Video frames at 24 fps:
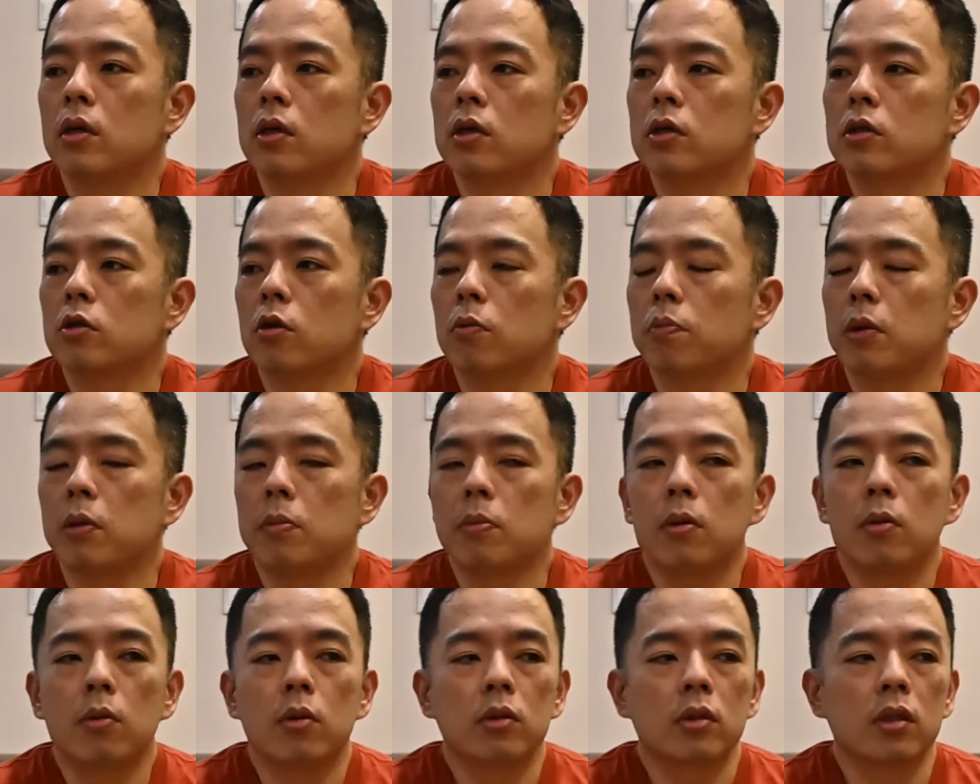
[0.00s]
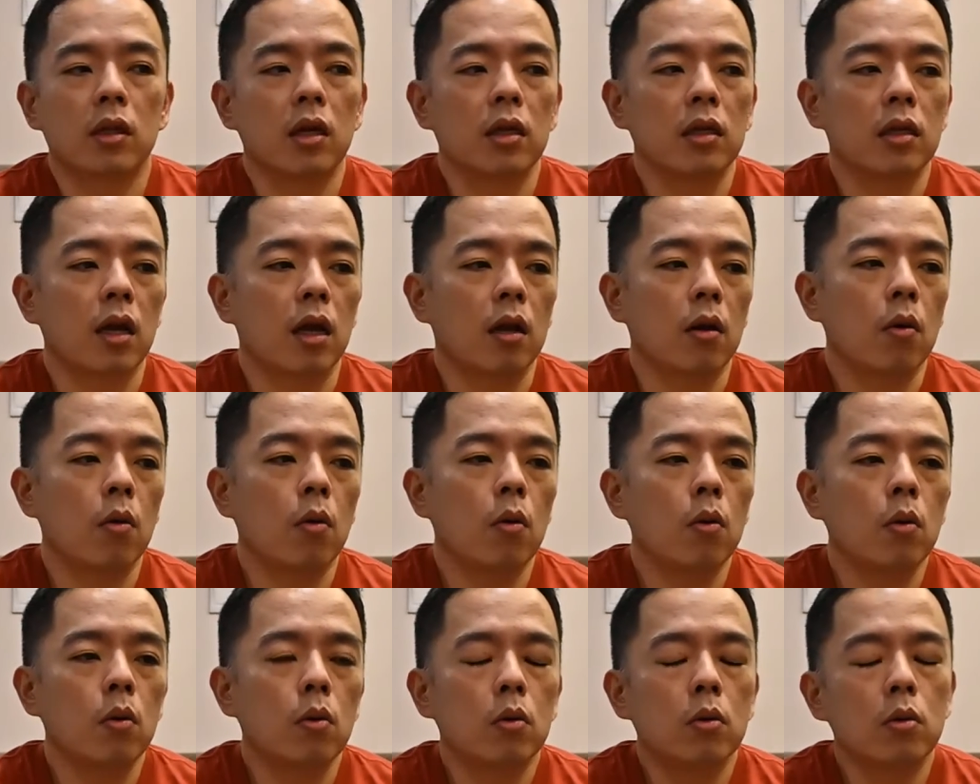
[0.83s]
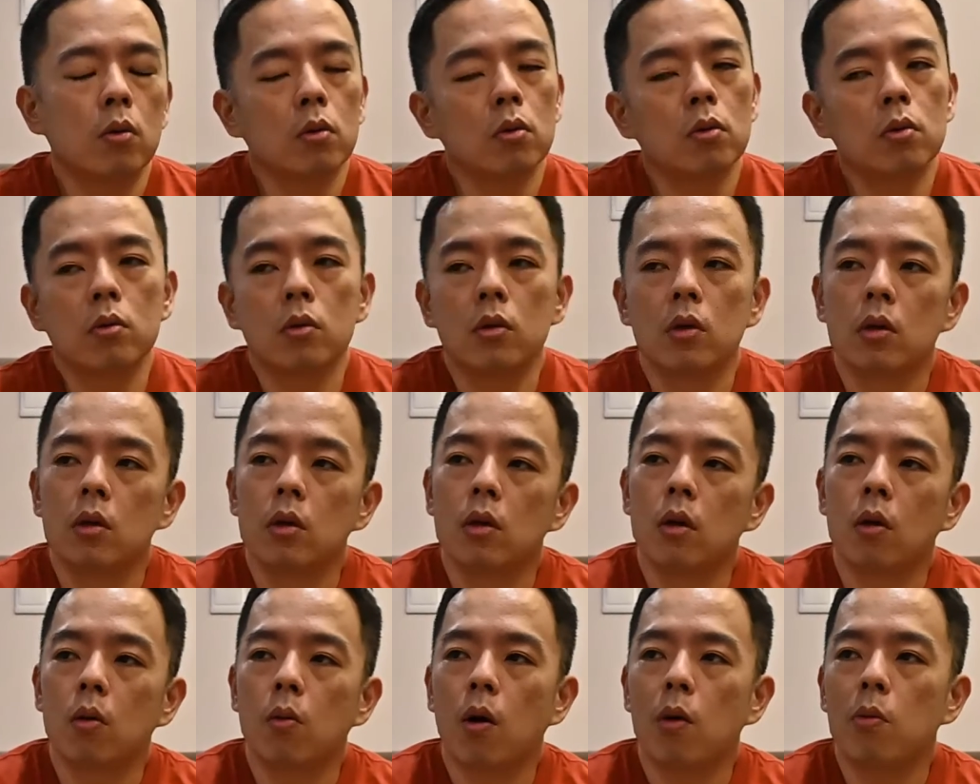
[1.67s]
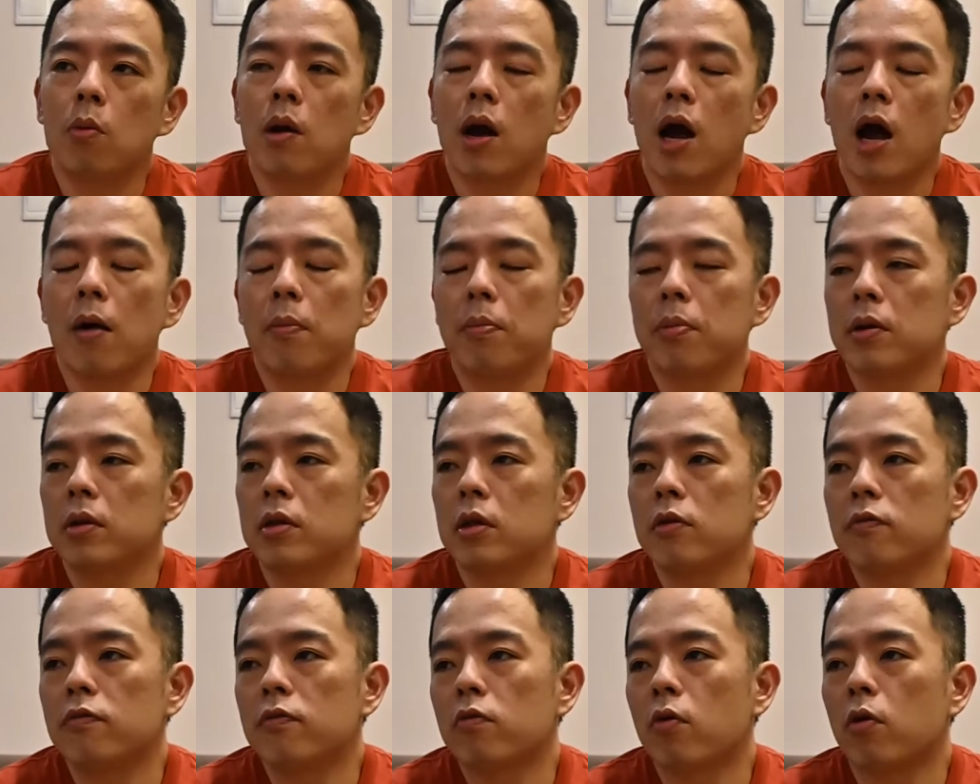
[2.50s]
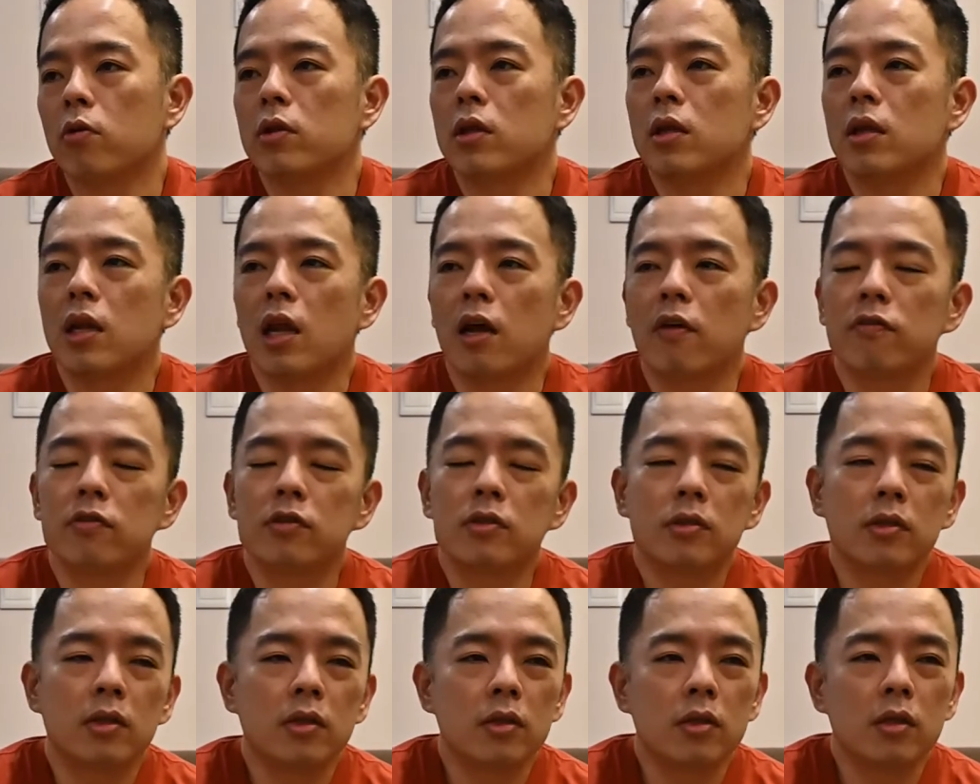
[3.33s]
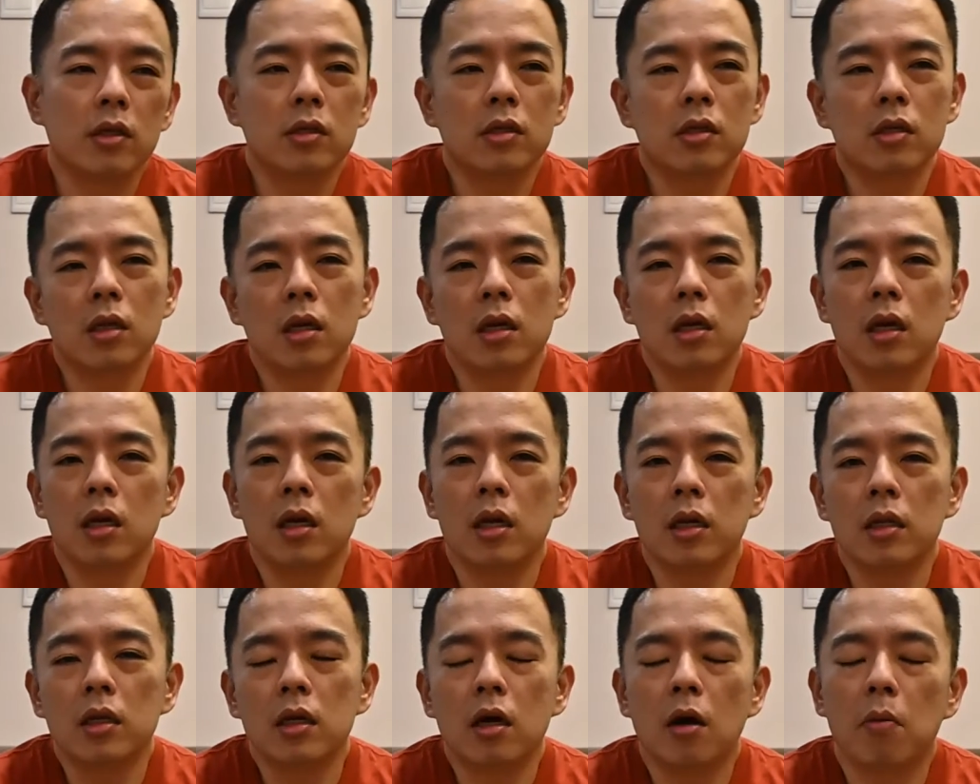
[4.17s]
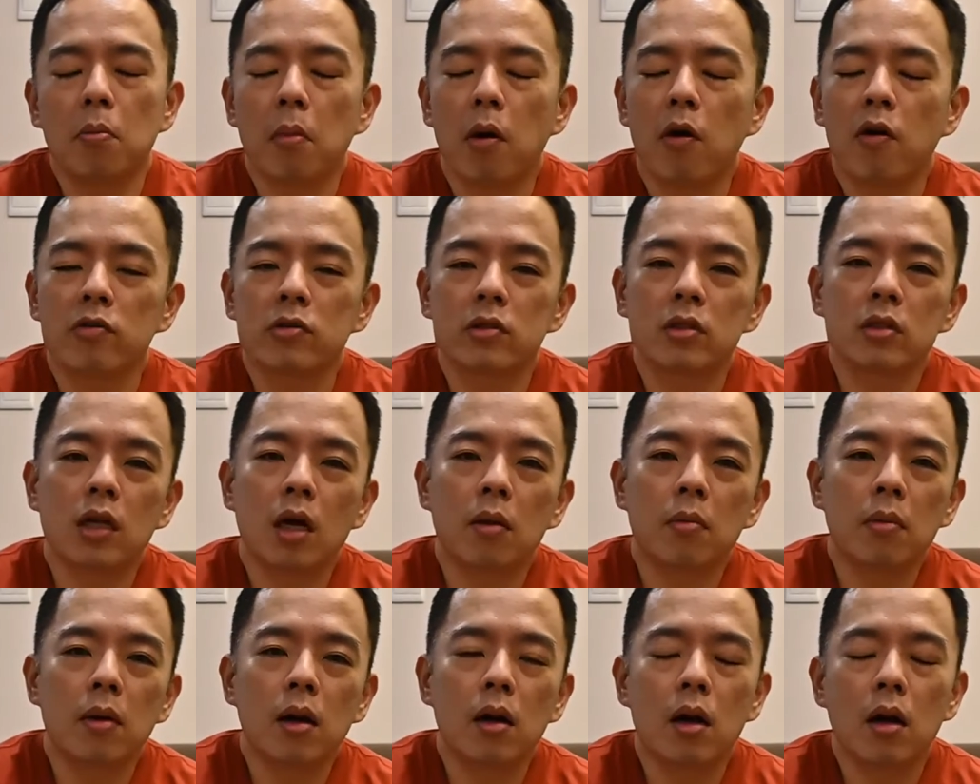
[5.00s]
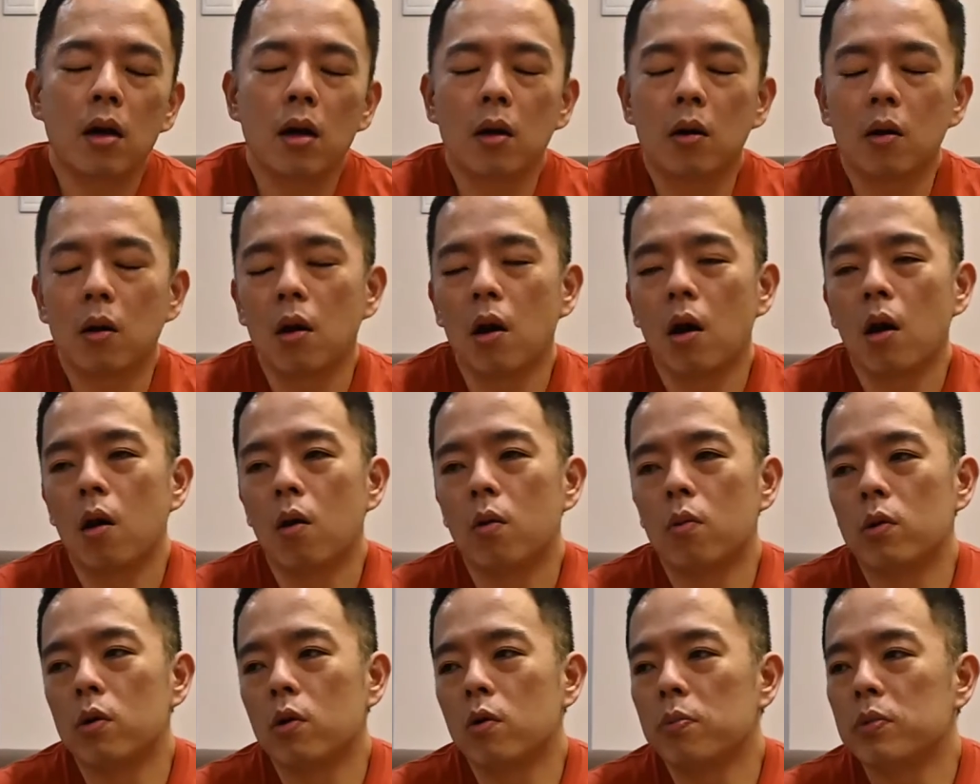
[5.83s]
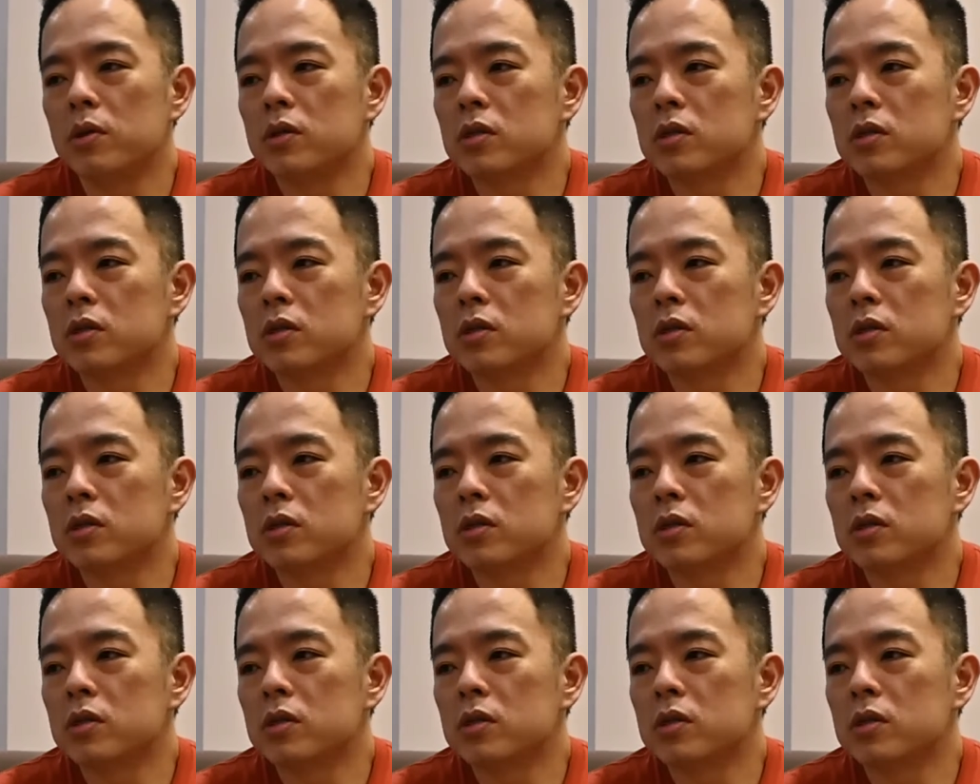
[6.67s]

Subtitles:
So people will think that, oh, what will happen if you only left this little amount of stomach? Will you be